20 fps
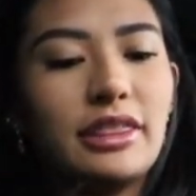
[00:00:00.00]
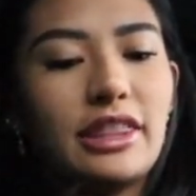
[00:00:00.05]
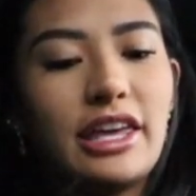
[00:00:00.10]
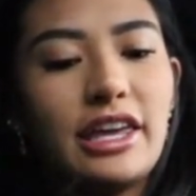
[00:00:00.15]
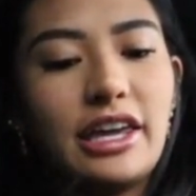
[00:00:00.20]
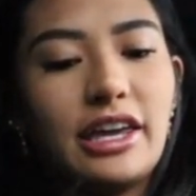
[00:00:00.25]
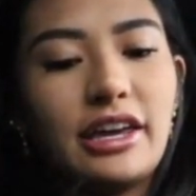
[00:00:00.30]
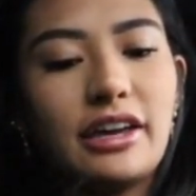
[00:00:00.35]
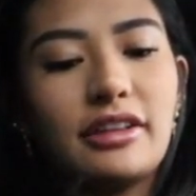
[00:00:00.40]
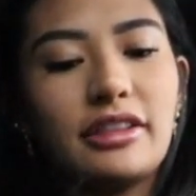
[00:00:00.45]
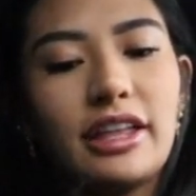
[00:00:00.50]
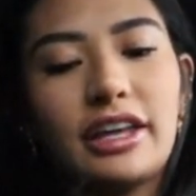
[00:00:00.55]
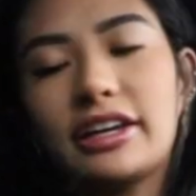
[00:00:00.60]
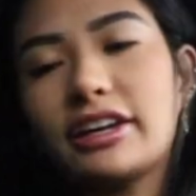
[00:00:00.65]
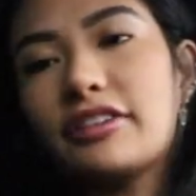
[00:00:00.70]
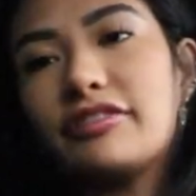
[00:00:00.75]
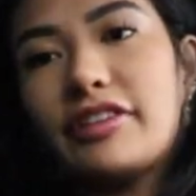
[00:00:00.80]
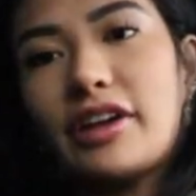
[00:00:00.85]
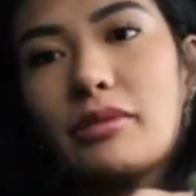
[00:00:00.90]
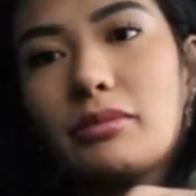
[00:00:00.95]
they like
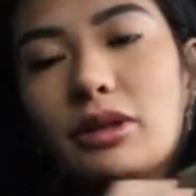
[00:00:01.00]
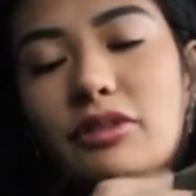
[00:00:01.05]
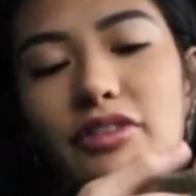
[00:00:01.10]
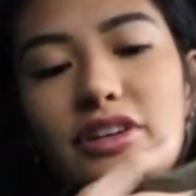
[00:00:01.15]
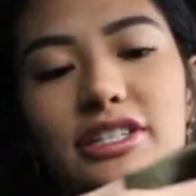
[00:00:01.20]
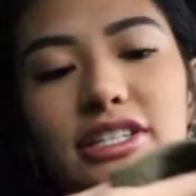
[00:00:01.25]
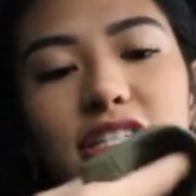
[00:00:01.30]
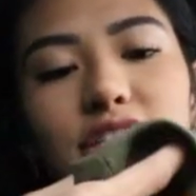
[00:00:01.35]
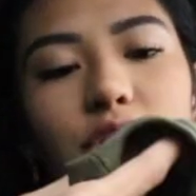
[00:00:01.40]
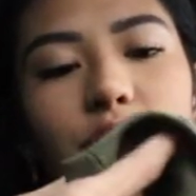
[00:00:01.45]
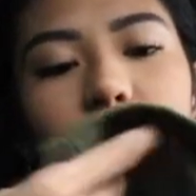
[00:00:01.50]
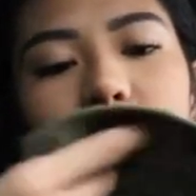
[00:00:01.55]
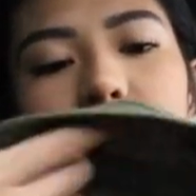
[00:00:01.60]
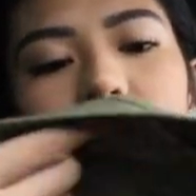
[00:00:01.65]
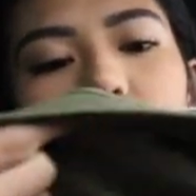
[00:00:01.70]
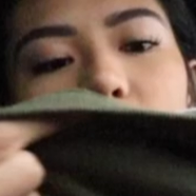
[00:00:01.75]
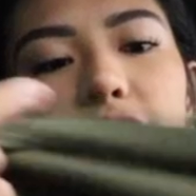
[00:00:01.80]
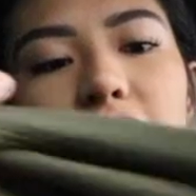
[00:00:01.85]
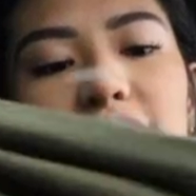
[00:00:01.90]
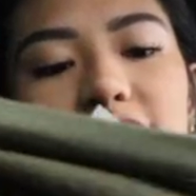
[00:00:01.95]
a family visits or we
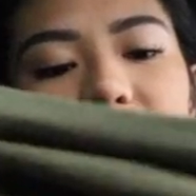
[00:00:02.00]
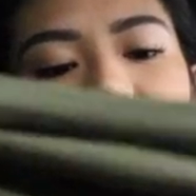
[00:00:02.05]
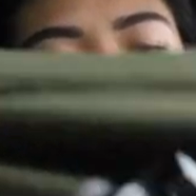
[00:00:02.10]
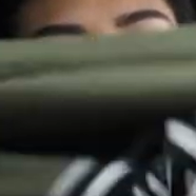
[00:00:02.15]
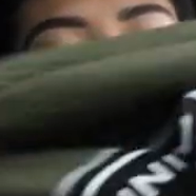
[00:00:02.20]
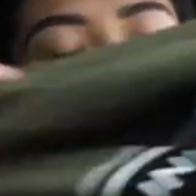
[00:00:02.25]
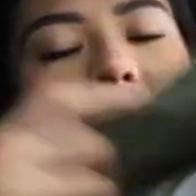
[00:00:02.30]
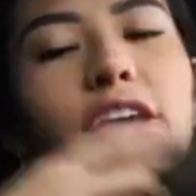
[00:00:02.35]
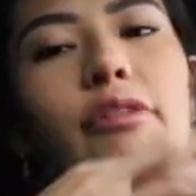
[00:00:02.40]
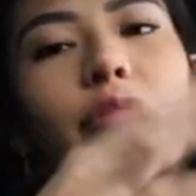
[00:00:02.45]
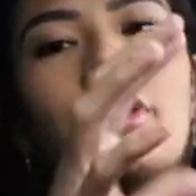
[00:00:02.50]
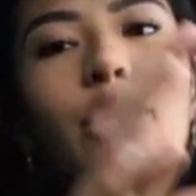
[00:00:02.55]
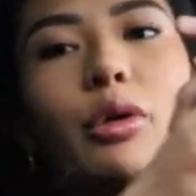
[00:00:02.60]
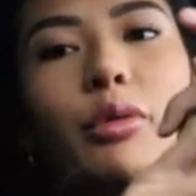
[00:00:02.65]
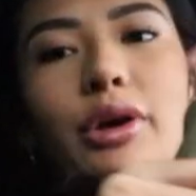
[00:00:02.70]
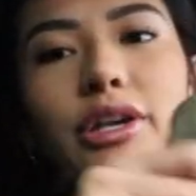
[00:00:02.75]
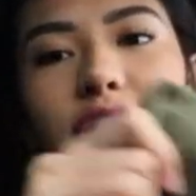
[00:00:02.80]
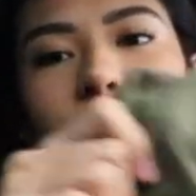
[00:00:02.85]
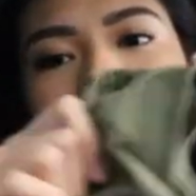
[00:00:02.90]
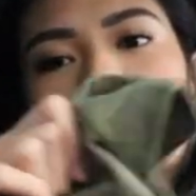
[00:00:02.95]
go visit, we
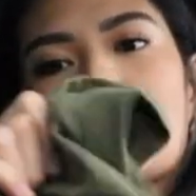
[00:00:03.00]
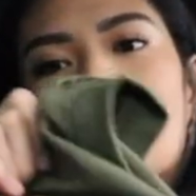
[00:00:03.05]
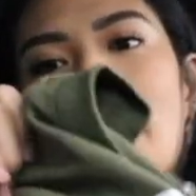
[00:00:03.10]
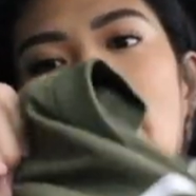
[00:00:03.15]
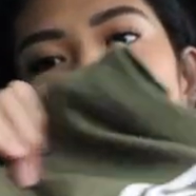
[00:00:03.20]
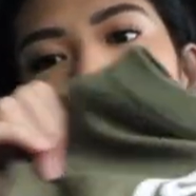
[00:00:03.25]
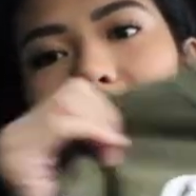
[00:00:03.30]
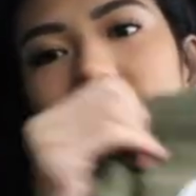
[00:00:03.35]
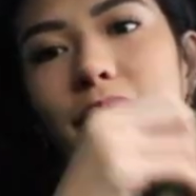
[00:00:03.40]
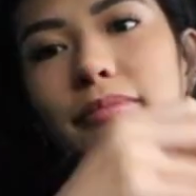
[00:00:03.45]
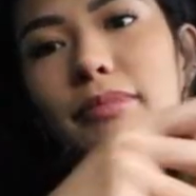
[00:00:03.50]
always go buy